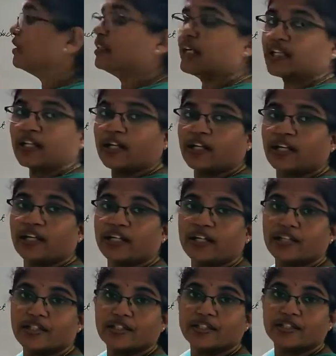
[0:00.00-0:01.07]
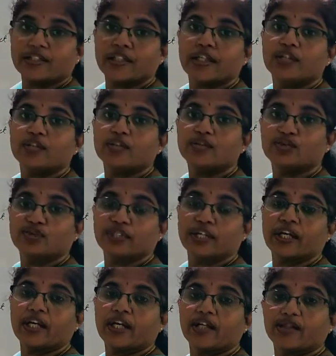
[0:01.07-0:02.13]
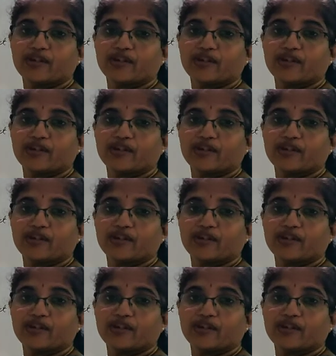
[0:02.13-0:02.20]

That contains urea,